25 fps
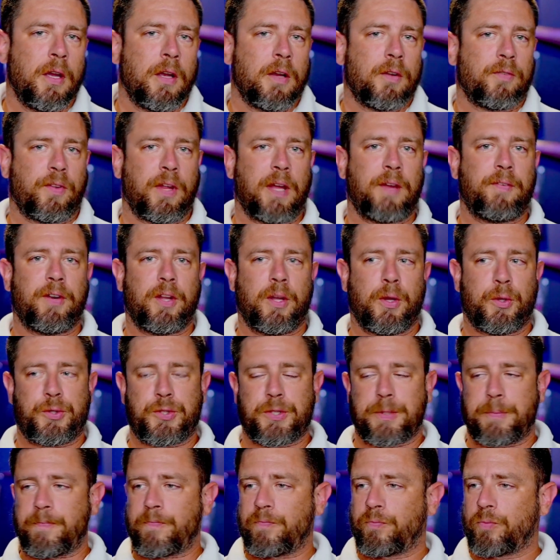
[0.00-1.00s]
Flavor
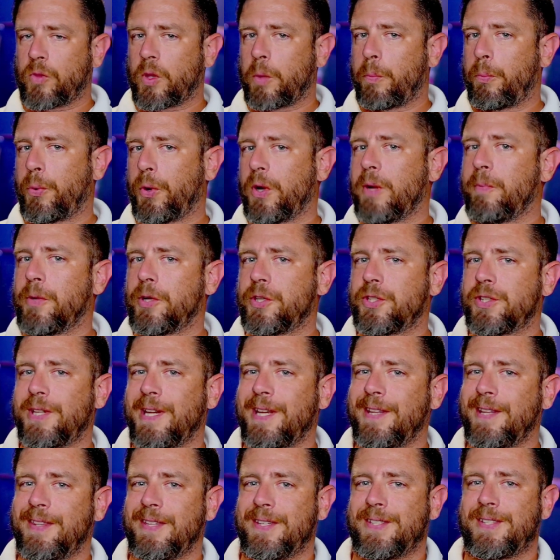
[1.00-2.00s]
notes pretty much
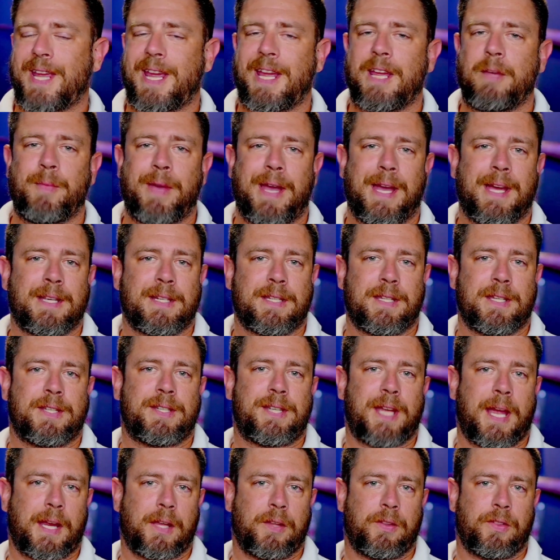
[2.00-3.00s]
stayed the same as the
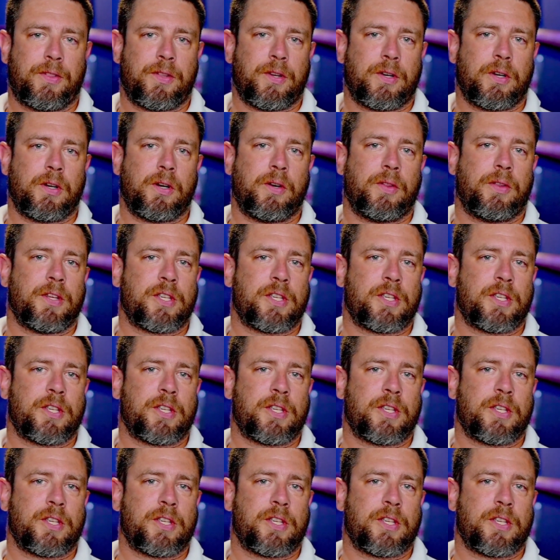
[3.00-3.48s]
second, third.